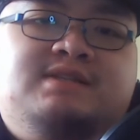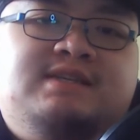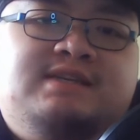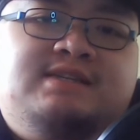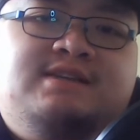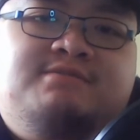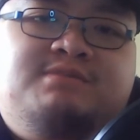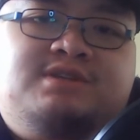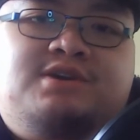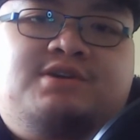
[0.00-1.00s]
system
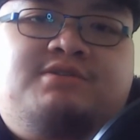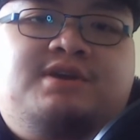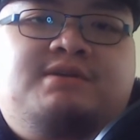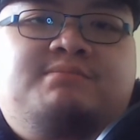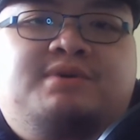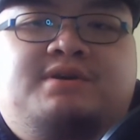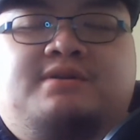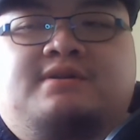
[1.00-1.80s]
is going, but